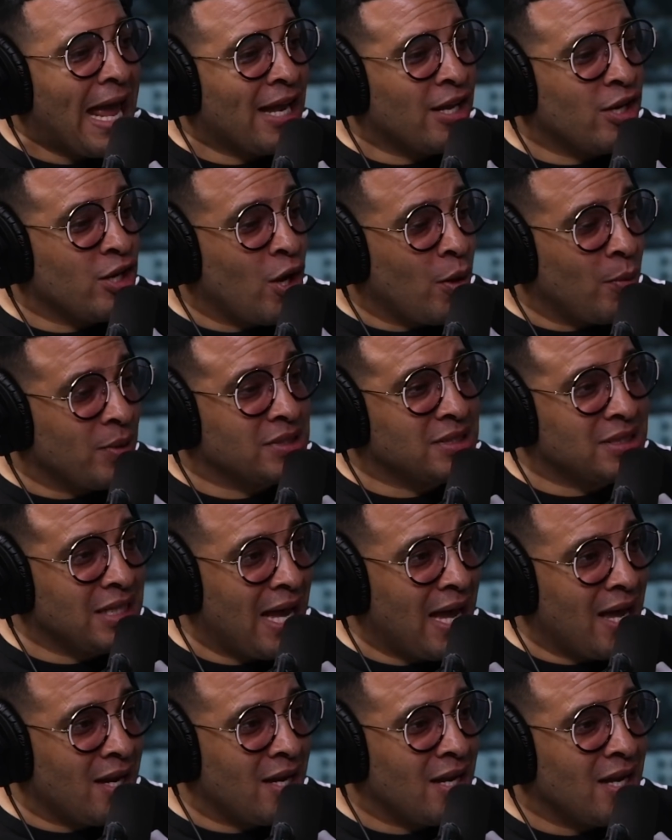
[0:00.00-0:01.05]
And you know what's
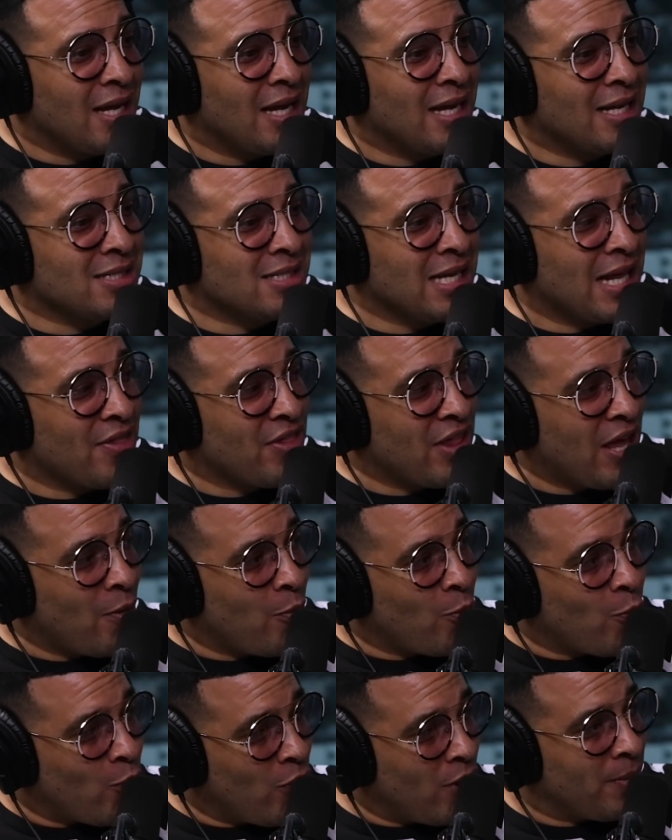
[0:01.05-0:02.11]
sad is that
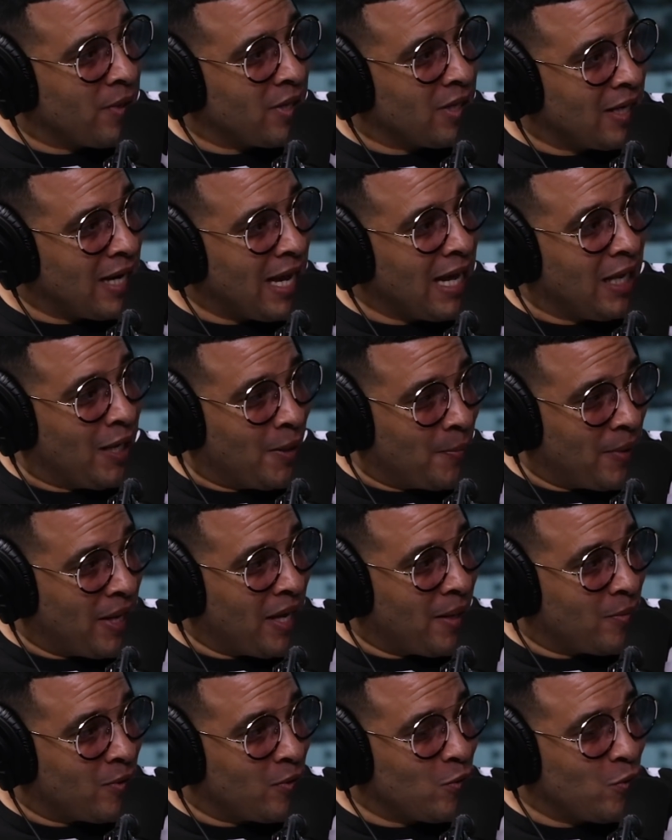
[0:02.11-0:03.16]
that woman in
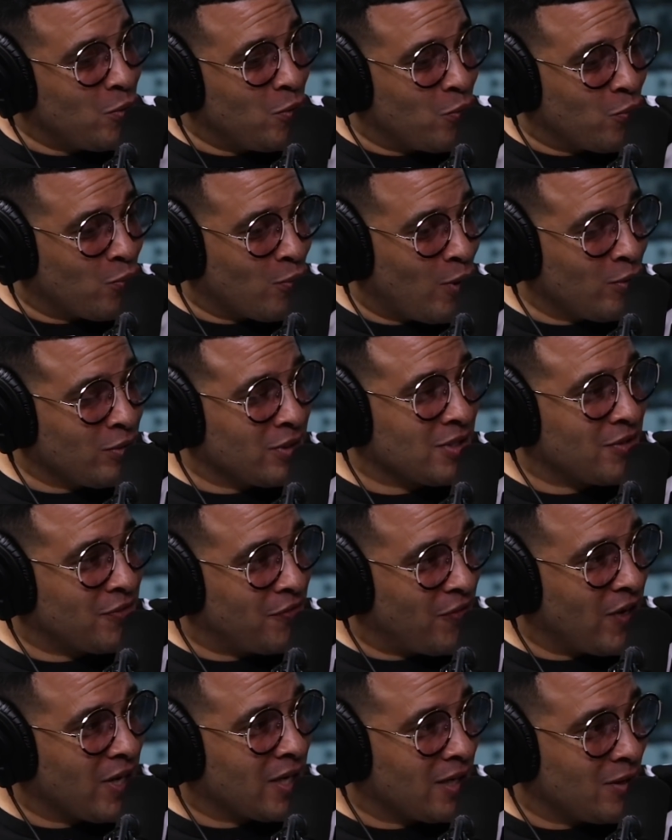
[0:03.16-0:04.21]
Alabama mm. who wrote this
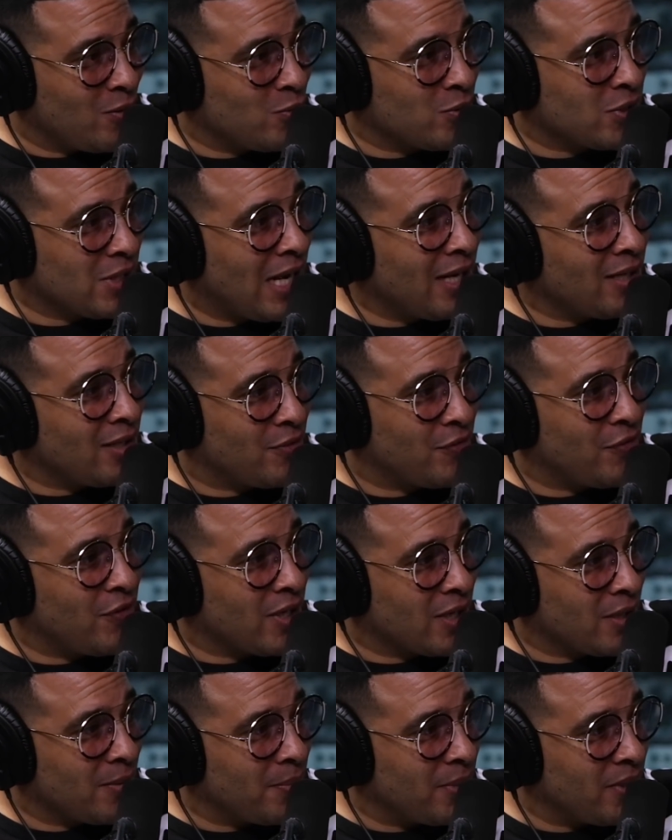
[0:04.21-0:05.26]
fucking, who signed this
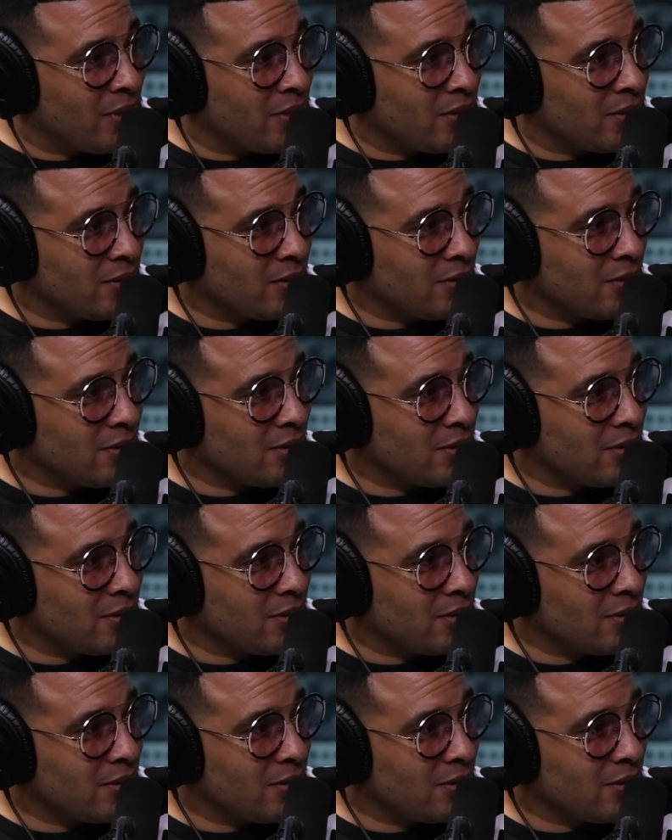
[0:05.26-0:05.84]
fucking bill,